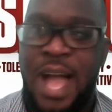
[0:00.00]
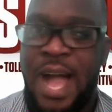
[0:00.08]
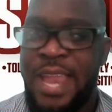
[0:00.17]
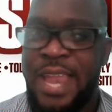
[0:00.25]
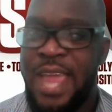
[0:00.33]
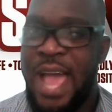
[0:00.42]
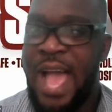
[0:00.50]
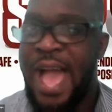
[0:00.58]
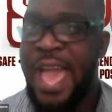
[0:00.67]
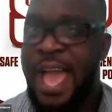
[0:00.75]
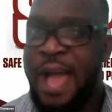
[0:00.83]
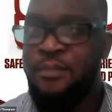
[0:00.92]
and
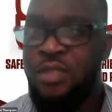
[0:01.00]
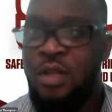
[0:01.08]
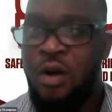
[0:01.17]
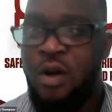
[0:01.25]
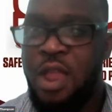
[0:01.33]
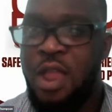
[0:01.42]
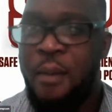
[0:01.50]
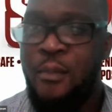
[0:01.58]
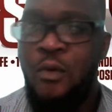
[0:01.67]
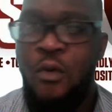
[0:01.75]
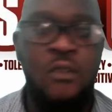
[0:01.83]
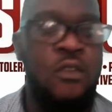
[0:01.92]
I am not going to
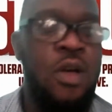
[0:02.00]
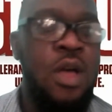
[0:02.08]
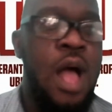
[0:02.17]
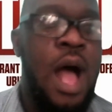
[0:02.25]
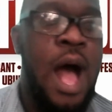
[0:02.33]
move.